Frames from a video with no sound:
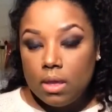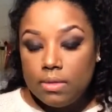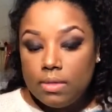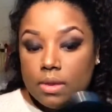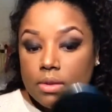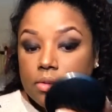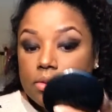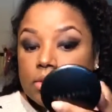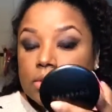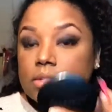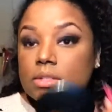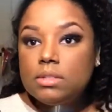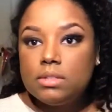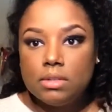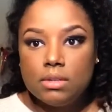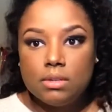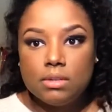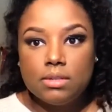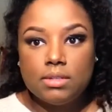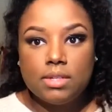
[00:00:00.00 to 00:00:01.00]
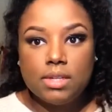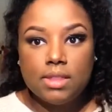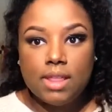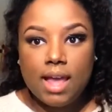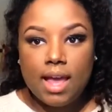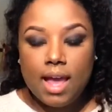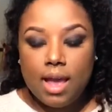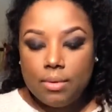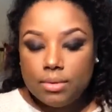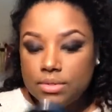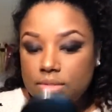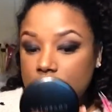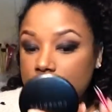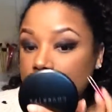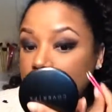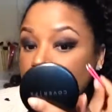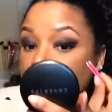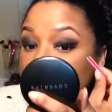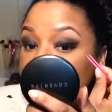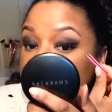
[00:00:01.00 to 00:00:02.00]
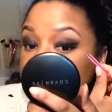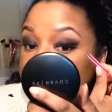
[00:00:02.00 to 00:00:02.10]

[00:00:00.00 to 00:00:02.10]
Then you just see that, how it's just right